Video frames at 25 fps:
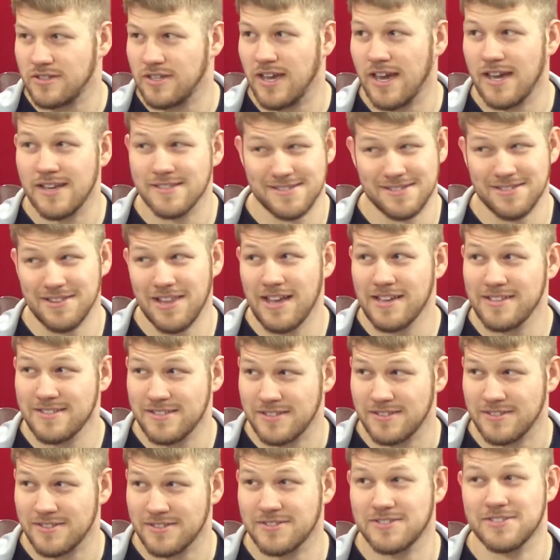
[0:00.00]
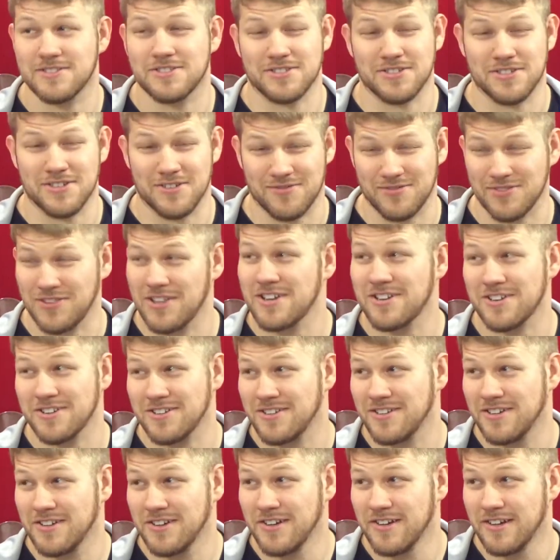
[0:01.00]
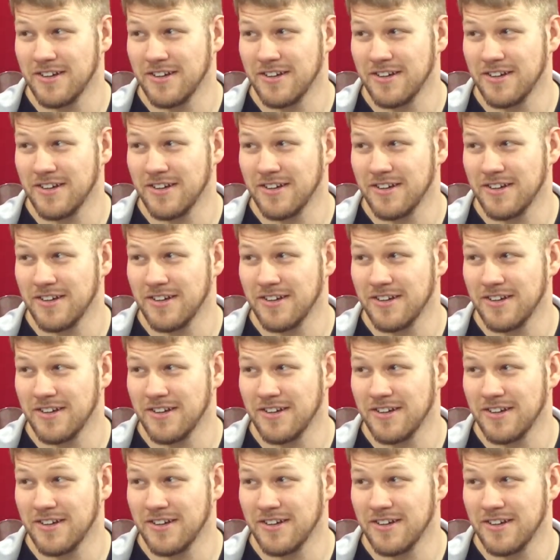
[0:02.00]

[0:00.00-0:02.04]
He has a license to serve liquor.